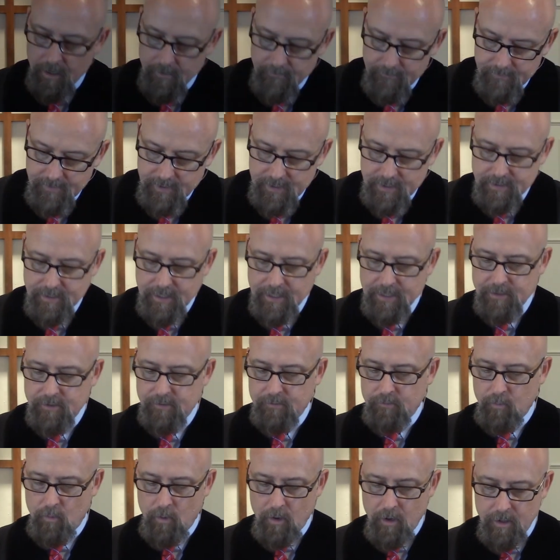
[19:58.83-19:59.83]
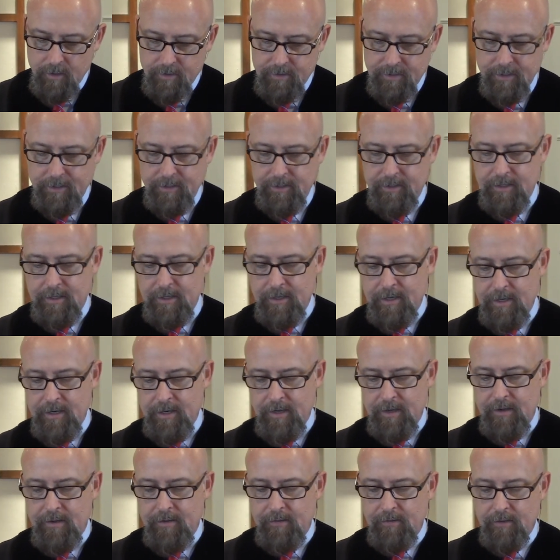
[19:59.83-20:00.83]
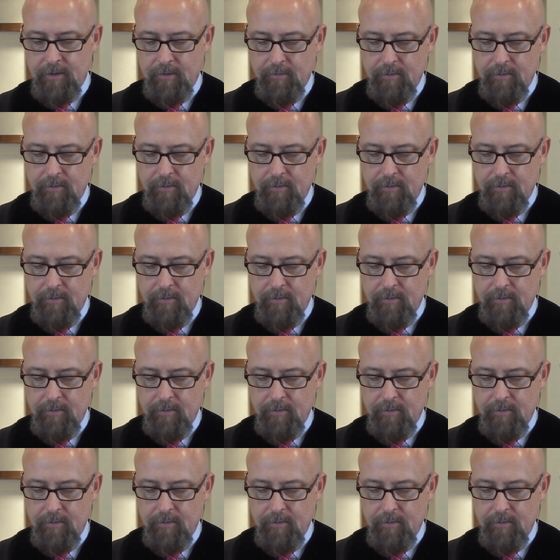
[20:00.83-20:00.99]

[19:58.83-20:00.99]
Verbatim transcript: of this has thwarted the